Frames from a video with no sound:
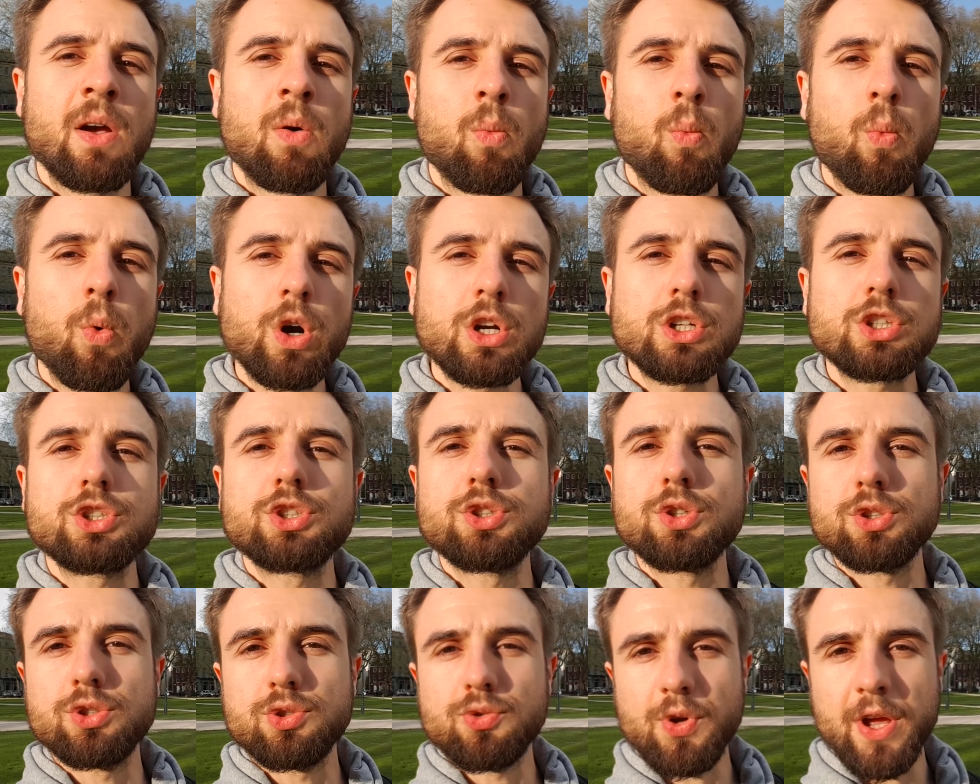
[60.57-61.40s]
what
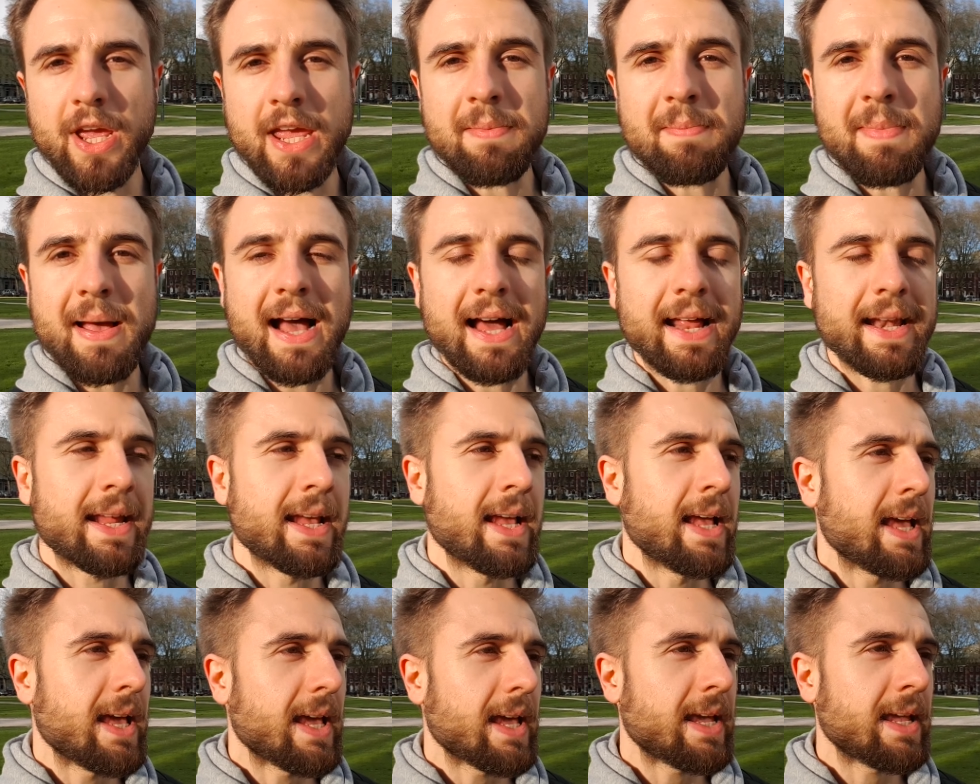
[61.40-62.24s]
should you aim at?
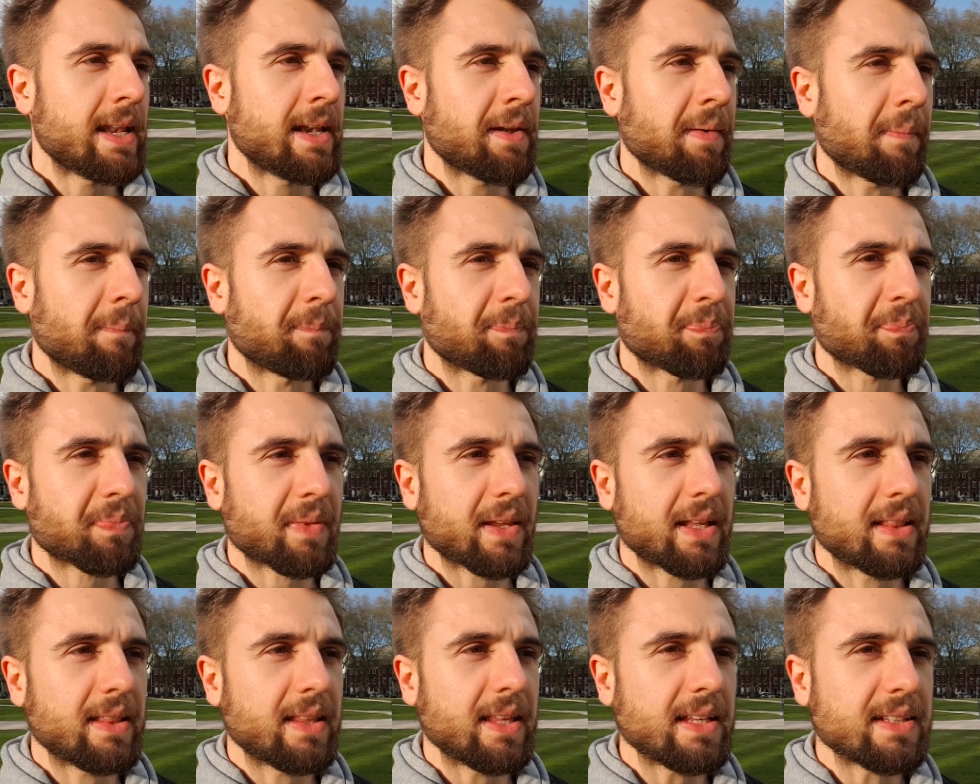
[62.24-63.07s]
And
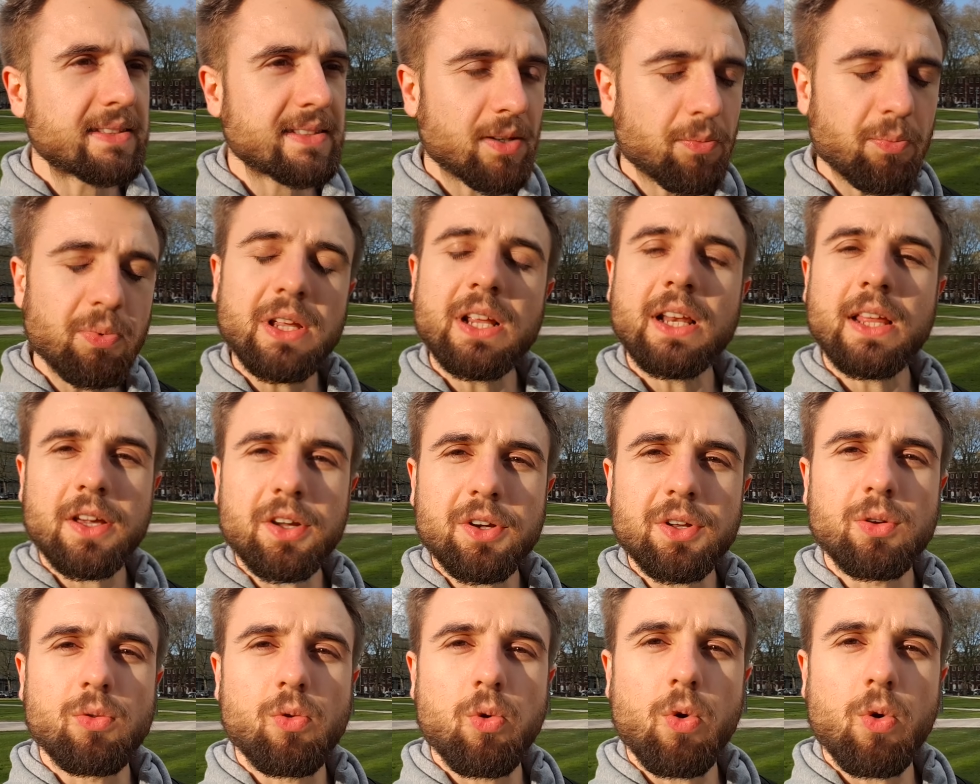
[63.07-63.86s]
it's a really good